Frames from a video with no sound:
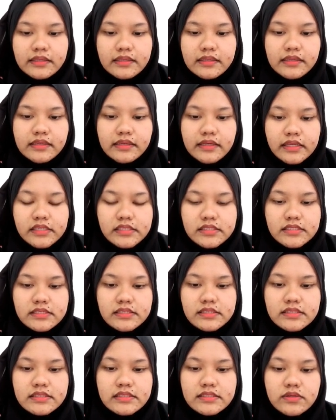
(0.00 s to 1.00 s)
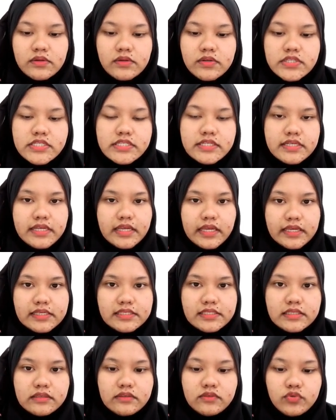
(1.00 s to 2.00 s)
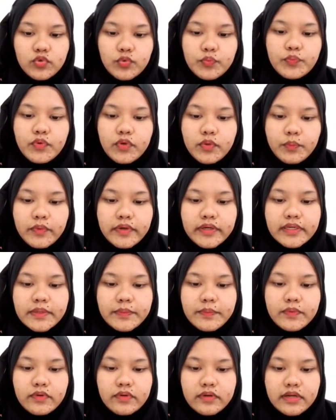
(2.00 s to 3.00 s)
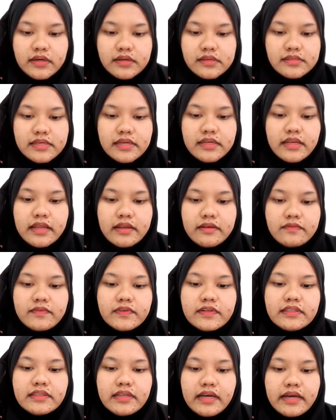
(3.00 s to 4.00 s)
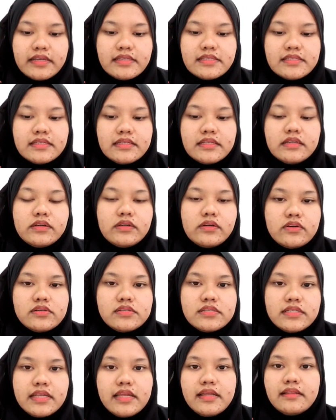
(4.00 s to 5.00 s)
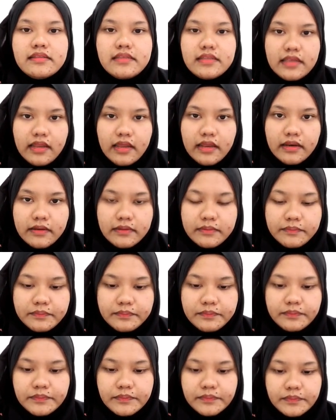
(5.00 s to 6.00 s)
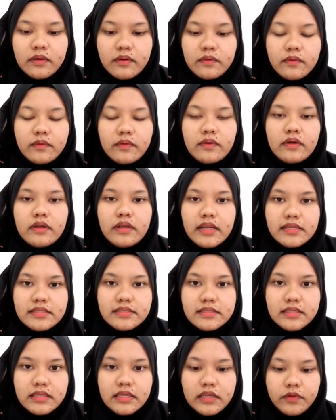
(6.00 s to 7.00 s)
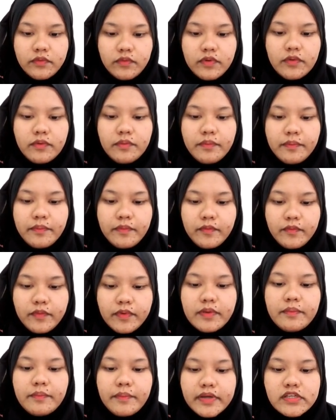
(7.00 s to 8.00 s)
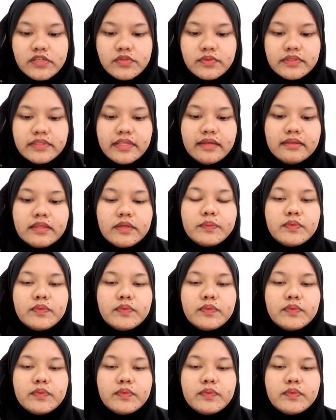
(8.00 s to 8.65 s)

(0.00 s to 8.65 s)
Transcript: The next solution is to promote the products and advertise it across the internet. Lastly, we will make sure that the